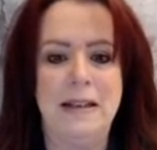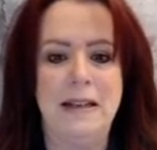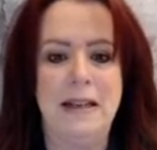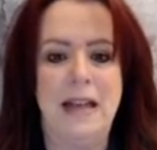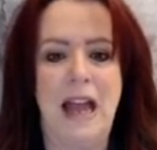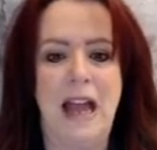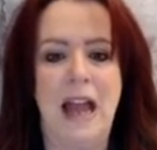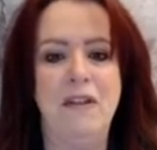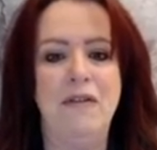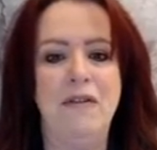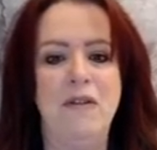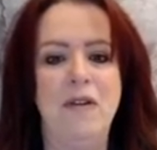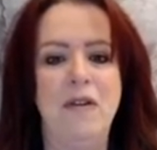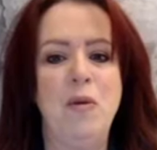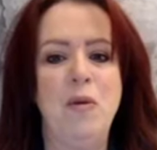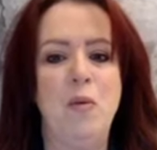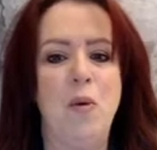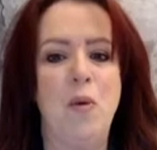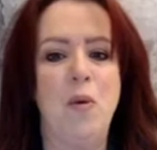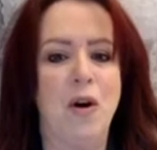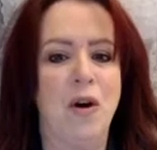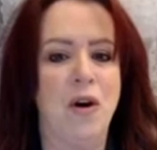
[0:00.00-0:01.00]
every
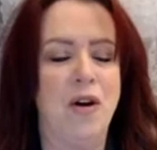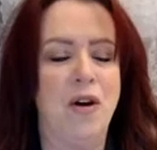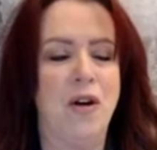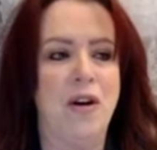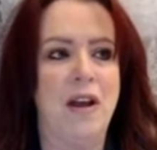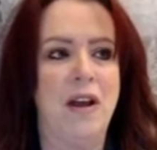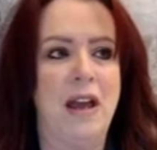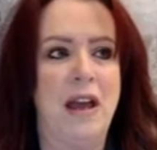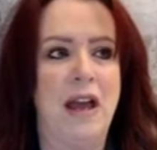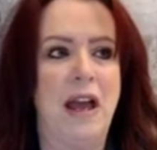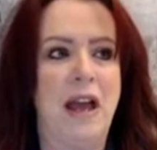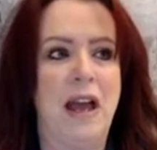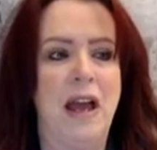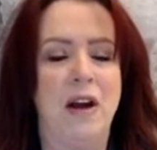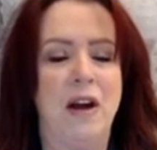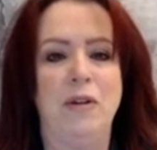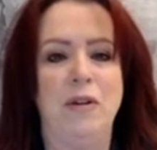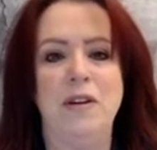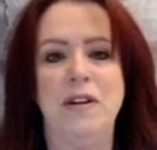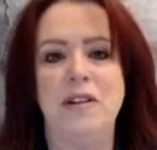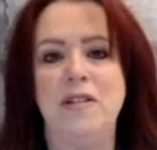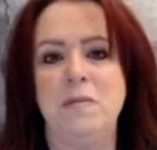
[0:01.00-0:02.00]
word
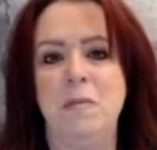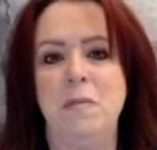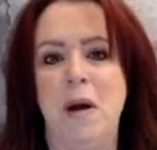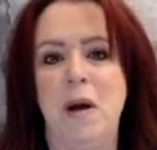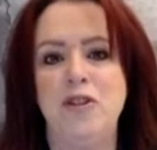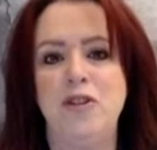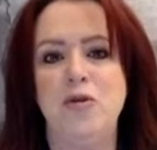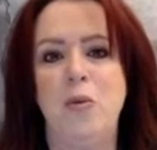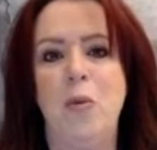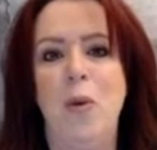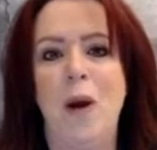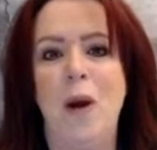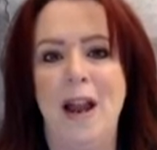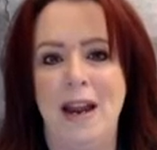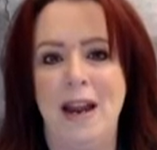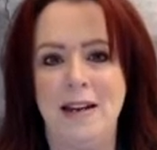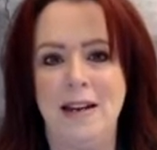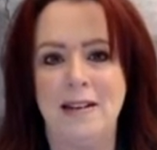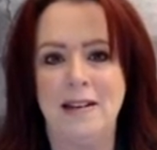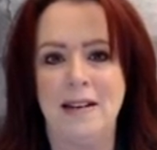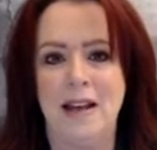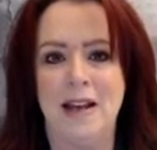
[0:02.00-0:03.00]
held as much
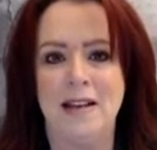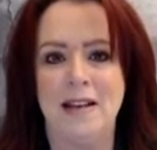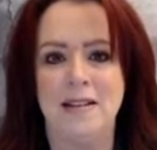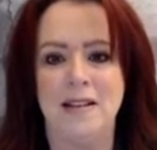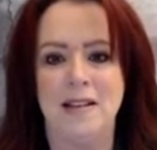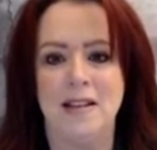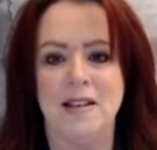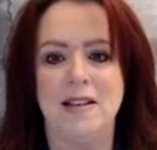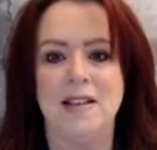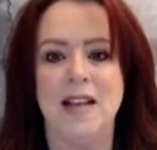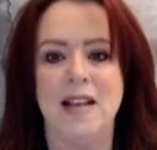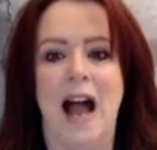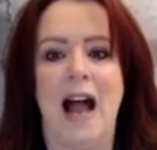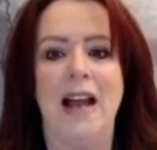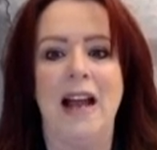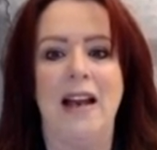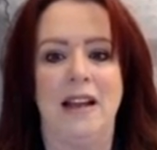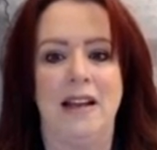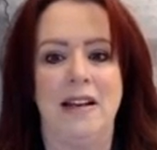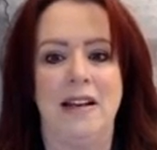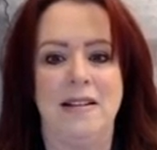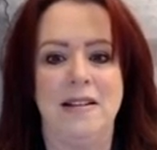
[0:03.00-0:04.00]
weight as the
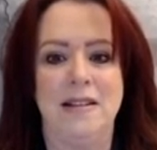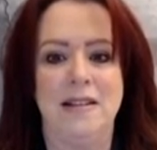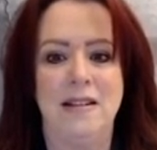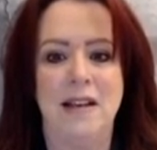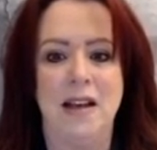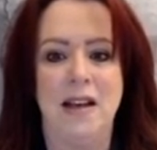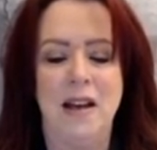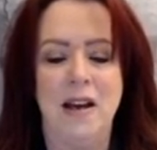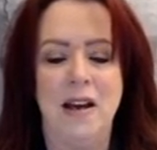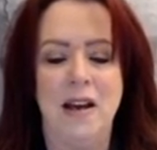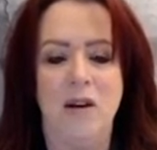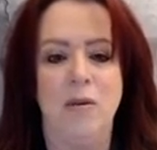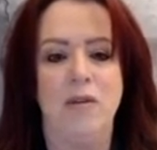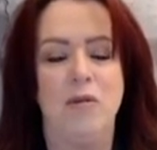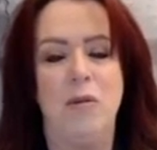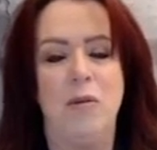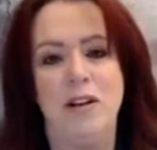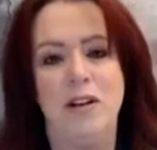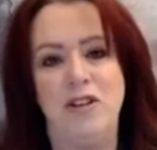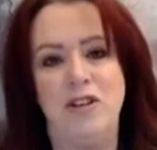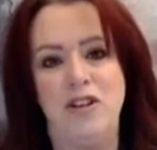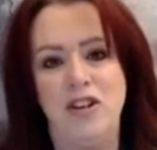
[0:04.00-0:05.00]
silence with
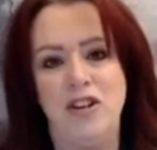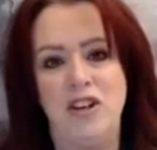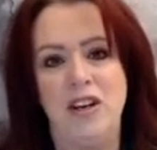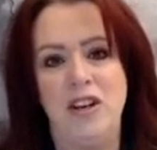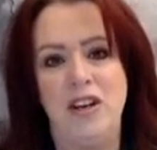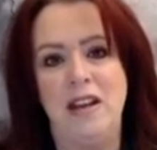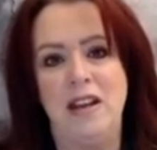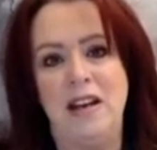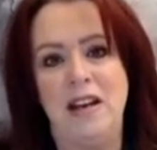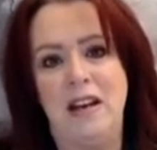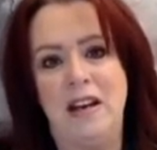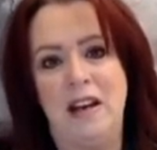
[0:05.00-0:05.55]
which she then